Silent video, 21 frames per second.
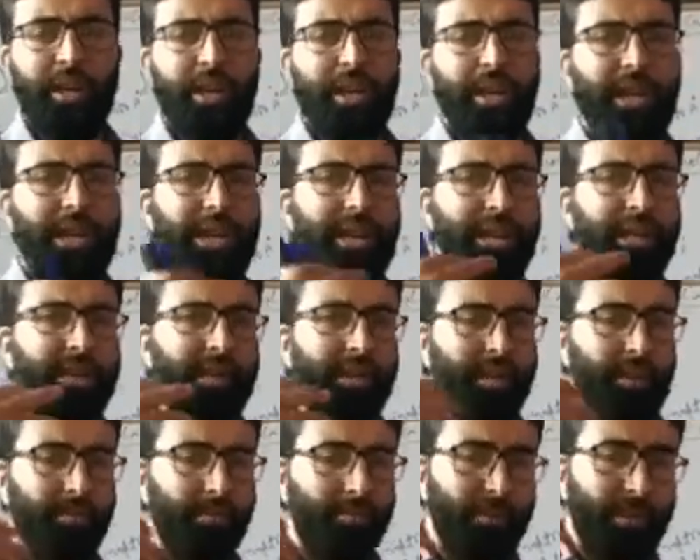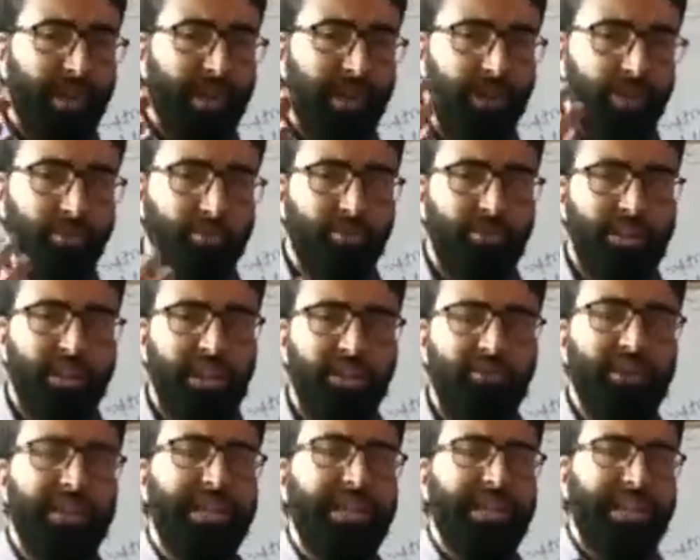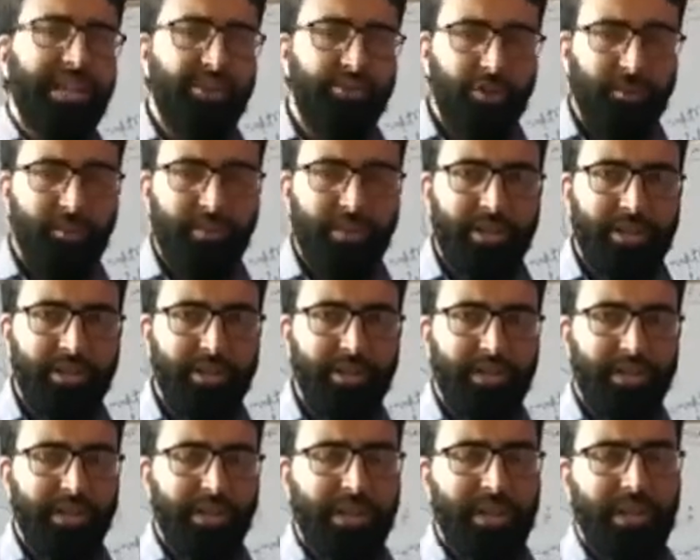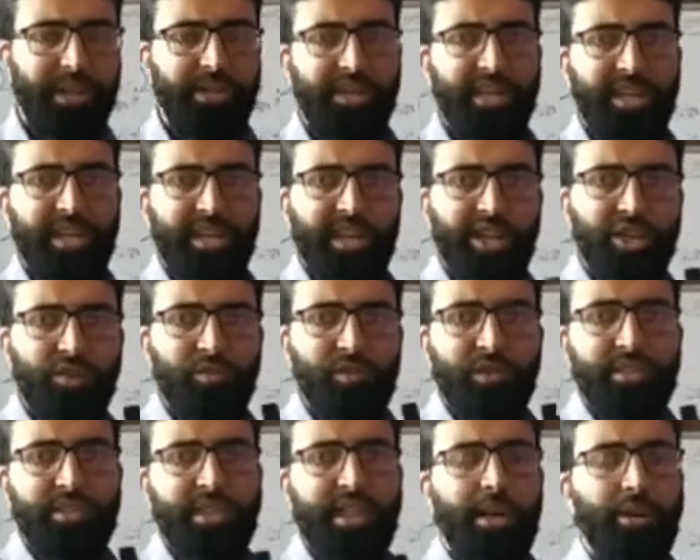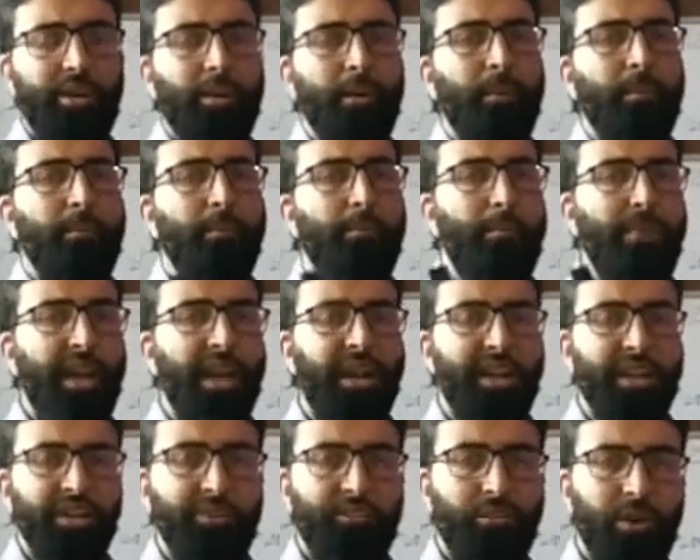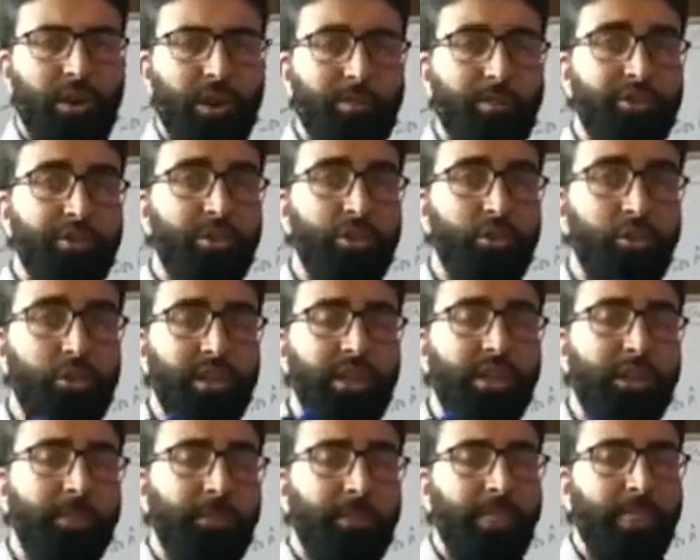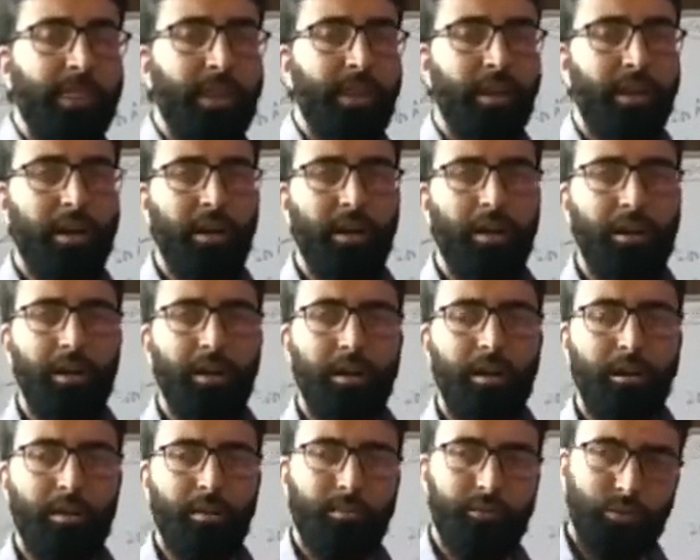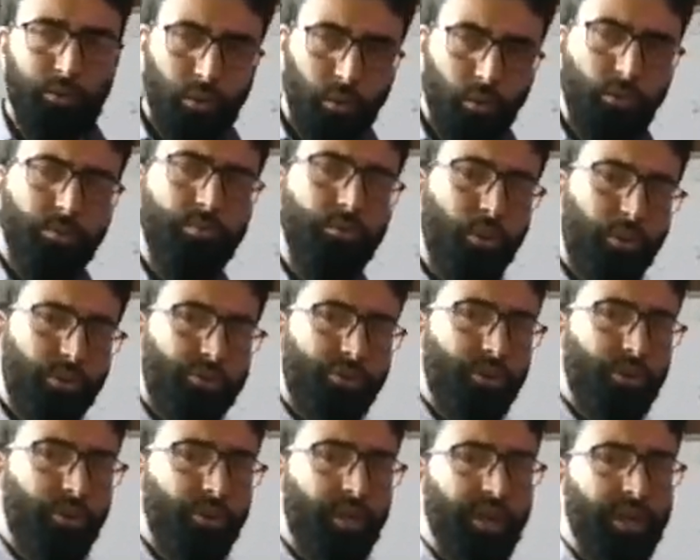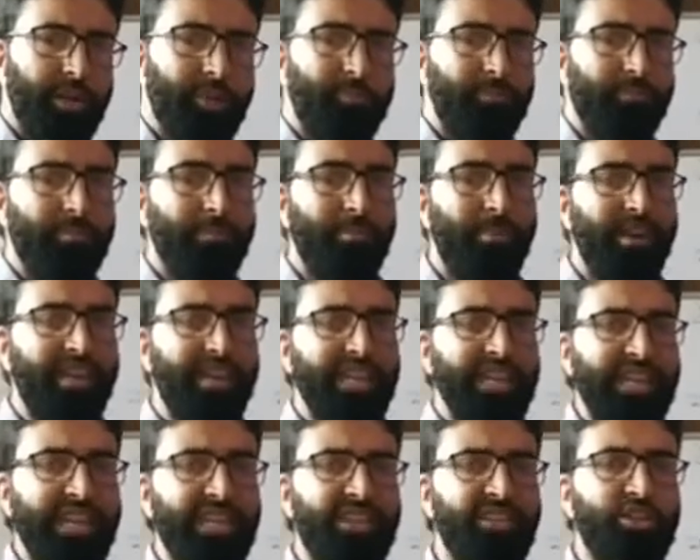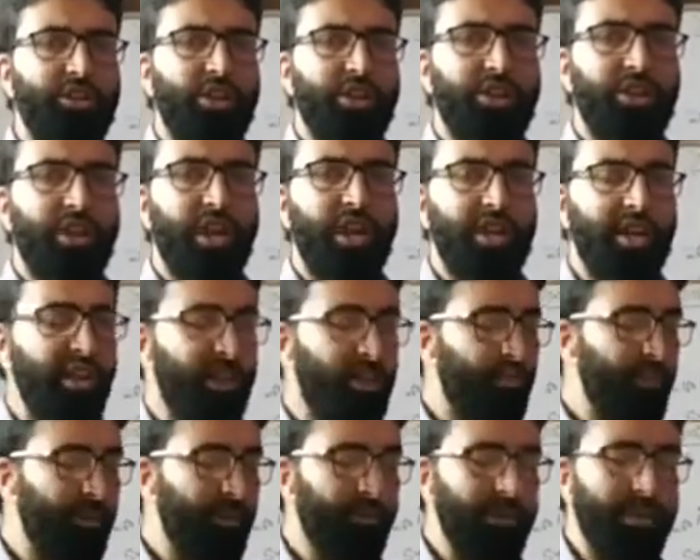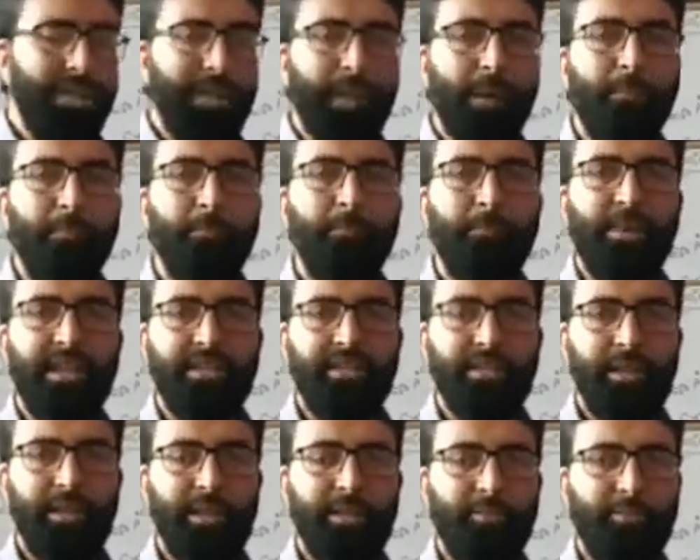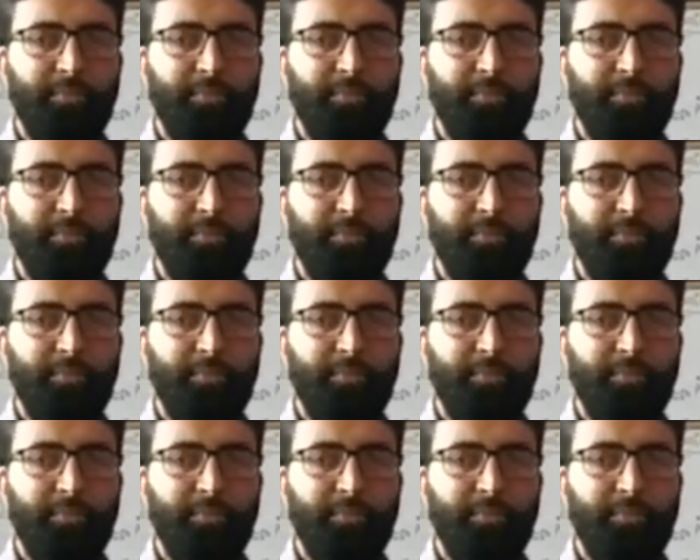and brain will interpret it, and then it will send back information to the through motor neuron. But its target will be muscle.